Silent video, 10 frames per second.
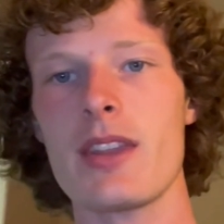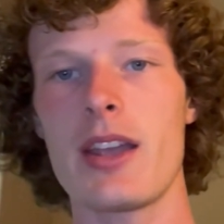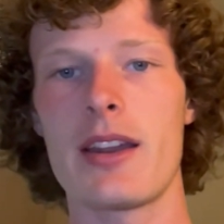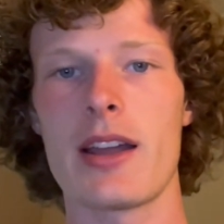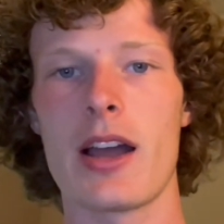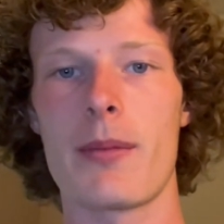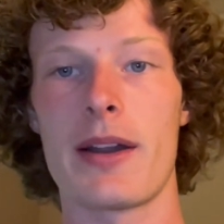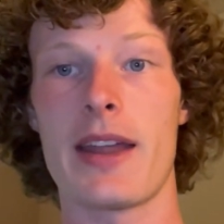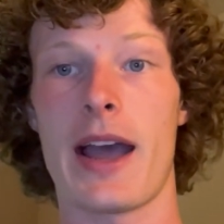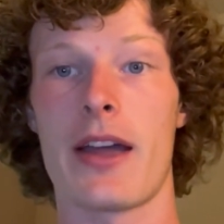And my
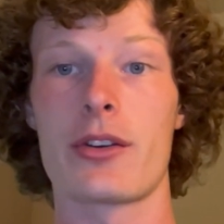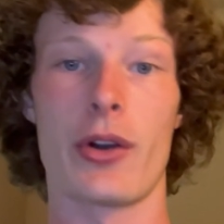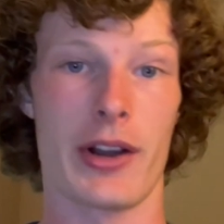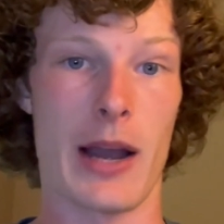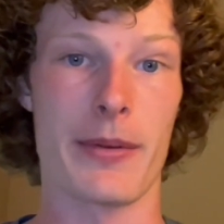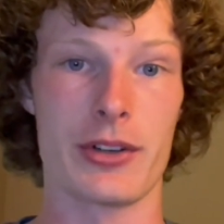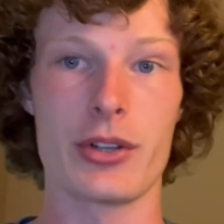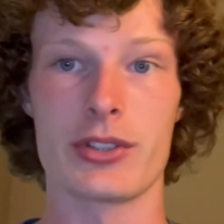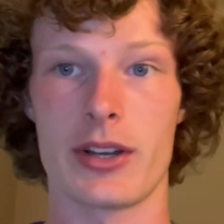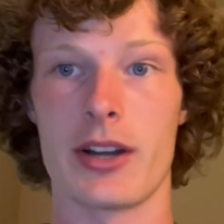dad, growing up in
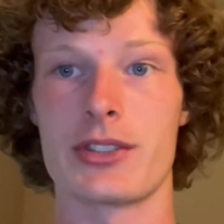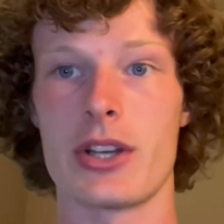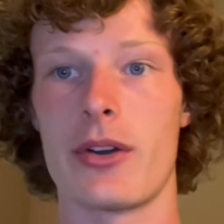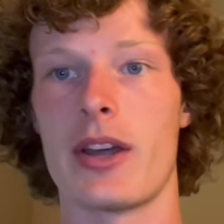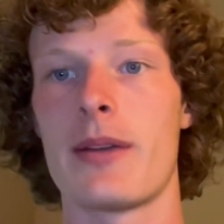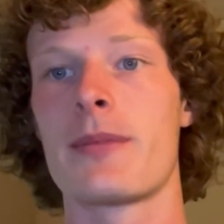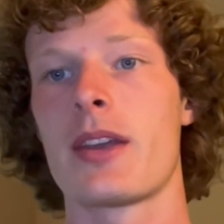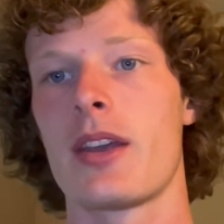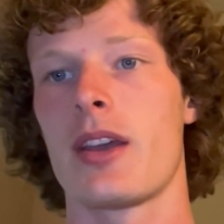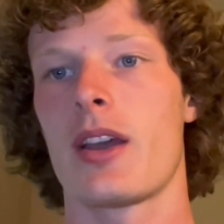Tucson, Arizona,
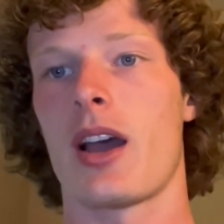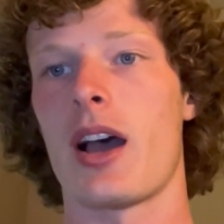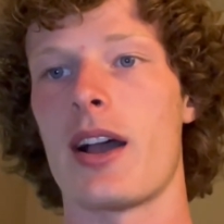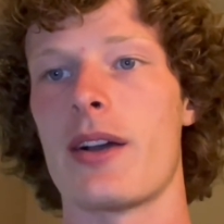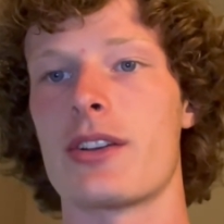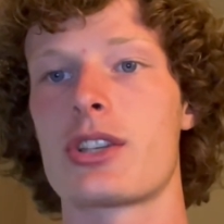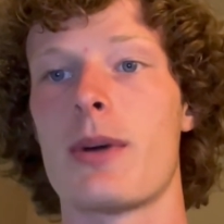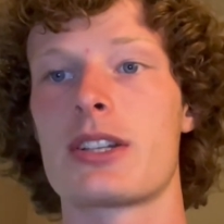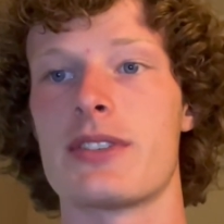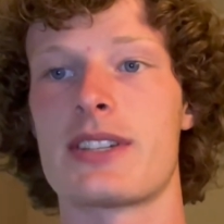so
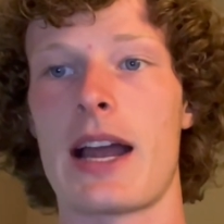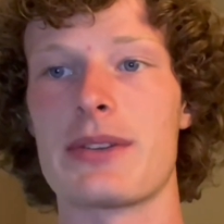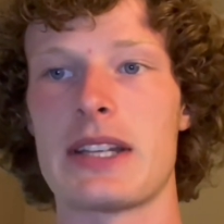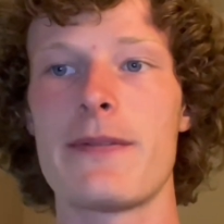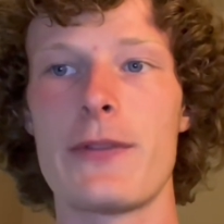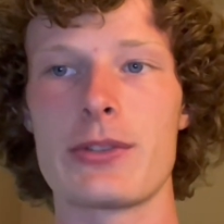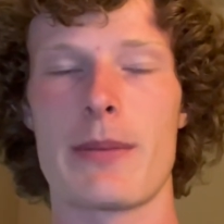much of his diet was influenced by